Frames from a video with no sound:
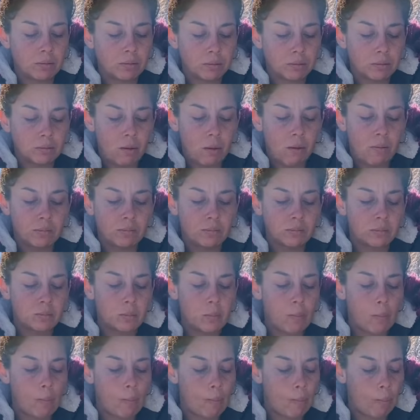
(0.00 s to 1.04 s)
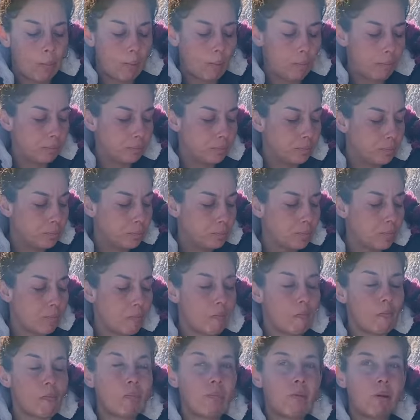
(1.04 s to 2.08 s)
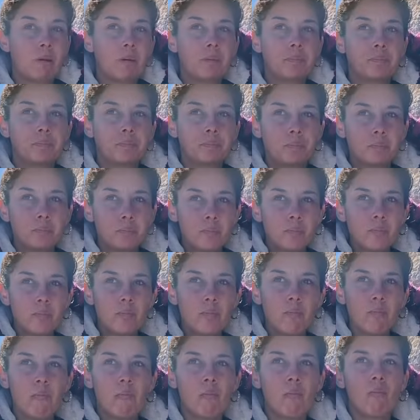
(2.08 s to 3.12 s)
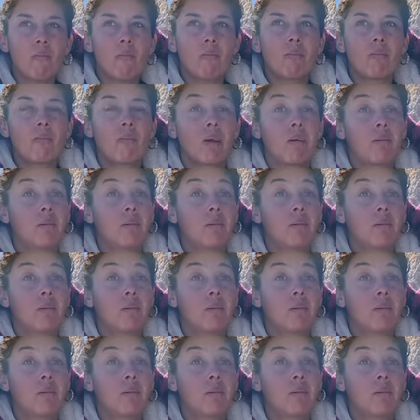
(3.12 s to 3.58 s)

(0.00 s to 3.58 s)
do you survive? How do you get by day to day?